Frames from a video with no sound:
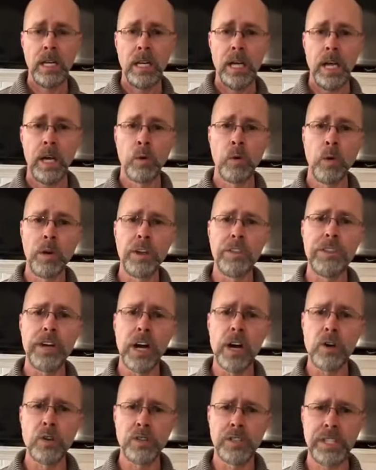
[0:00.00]
And one of
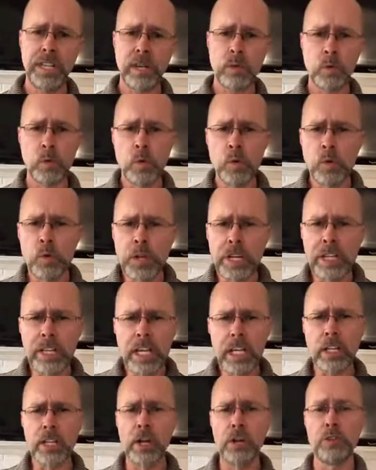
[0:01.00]
those that were really
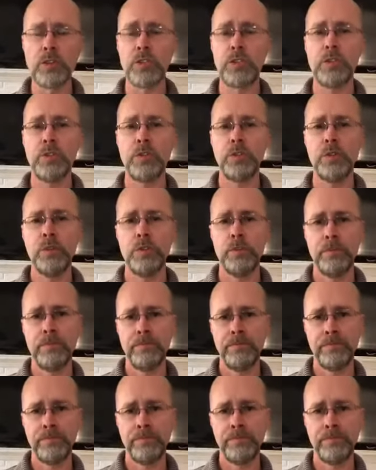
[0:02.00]
close to you